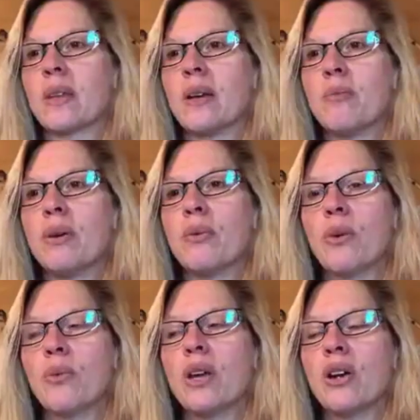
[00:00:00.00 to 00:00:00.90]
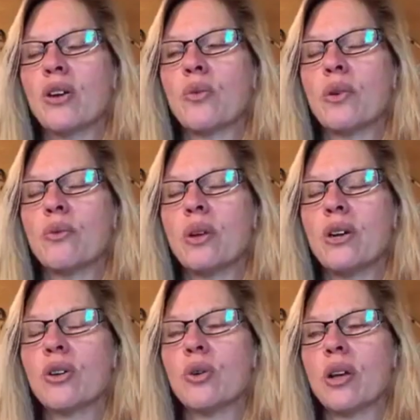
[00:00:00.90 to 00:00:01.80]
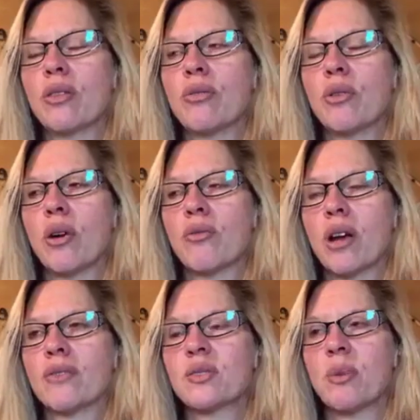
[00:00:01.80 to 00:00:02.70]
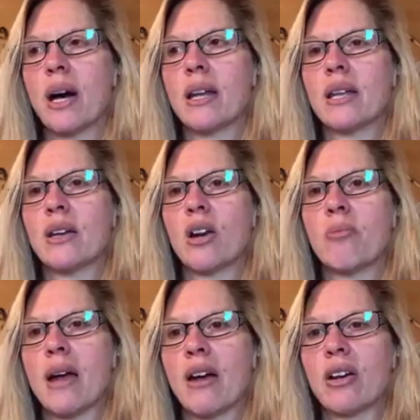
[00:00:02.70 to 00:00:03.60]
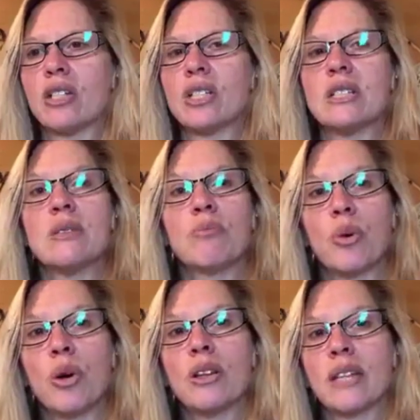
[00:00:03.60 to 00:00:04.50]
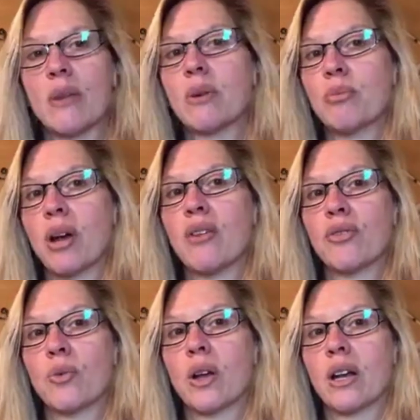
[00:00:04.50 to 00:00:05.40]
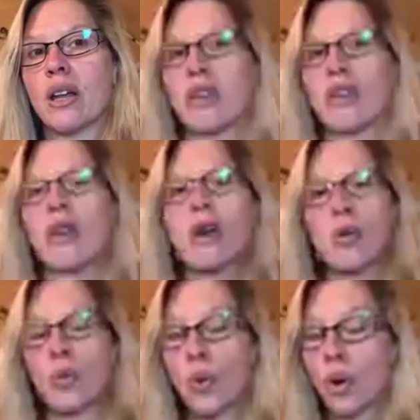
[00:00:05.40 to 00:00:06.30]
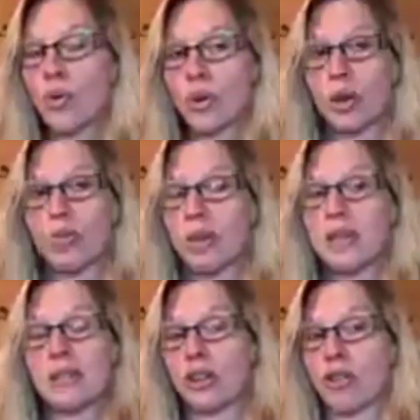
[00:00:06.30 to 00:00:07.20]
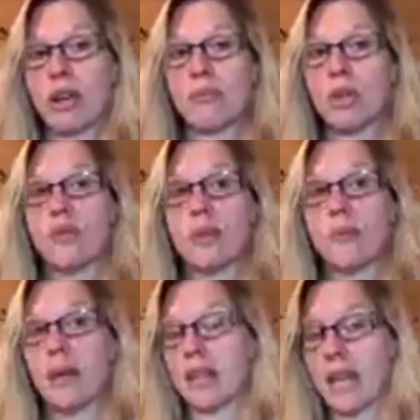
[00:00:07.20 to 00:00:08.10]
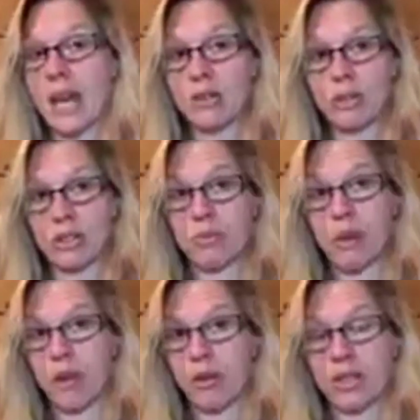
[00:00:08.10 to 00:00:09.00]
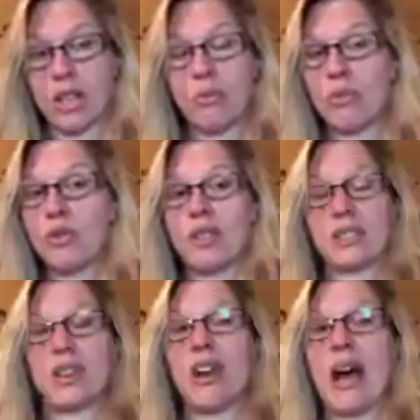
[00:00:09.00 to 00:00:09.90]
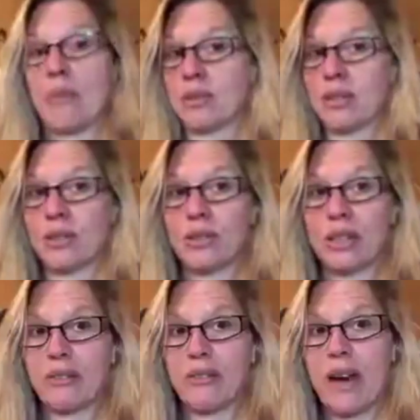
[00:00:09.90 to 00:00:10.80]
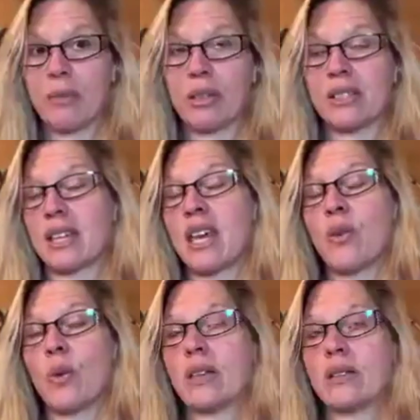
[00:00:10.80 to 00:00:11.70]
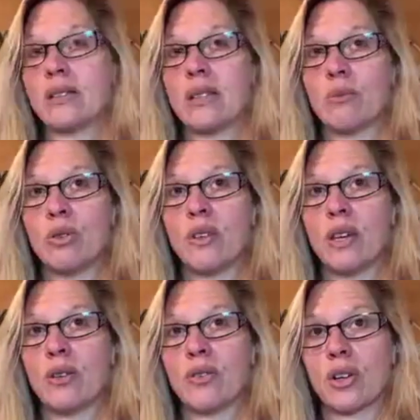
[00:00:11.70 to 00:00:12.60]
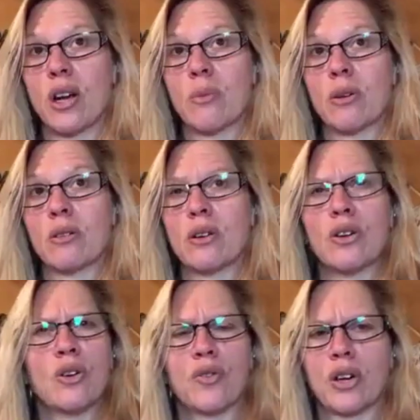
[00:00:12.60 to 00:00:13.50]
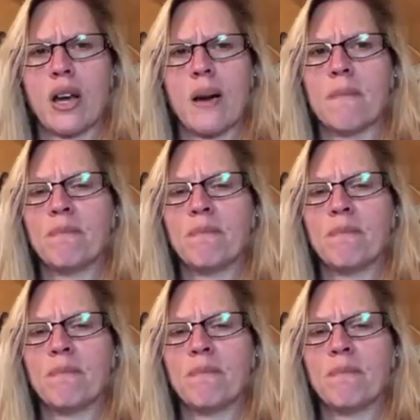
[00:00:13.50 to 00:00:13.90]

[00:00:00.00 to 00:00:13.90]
But when we are going through a rough spot in our marriage, it's important that we pray for one another. War Room is a great movie by the Kendricks brothers. Their movies are absolutely fabulous. I can't wait to see the movie Overcome.